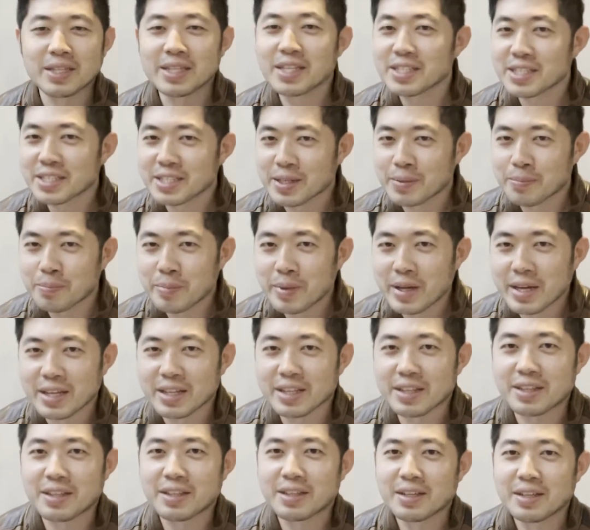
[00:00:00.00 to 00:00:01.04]
This is a
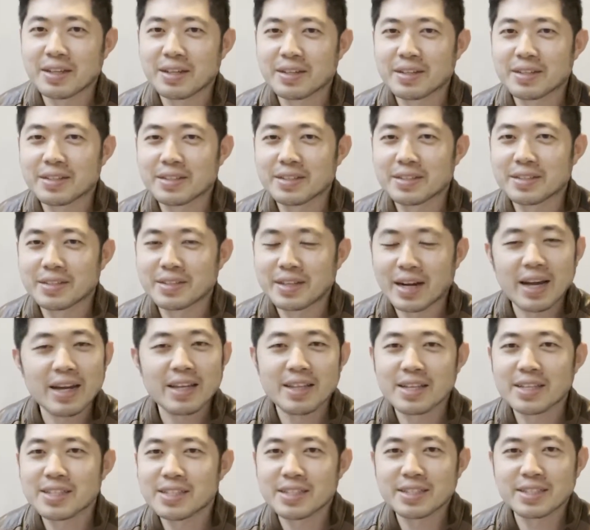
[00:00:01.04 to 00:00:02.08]
myth, right?
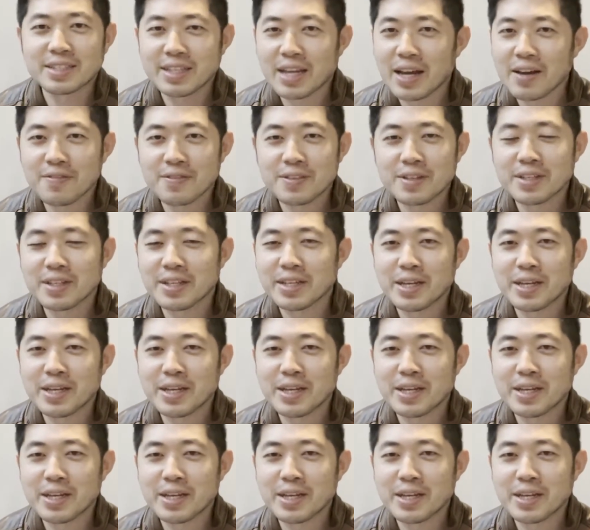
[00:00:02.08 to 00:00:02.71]
This is definitely a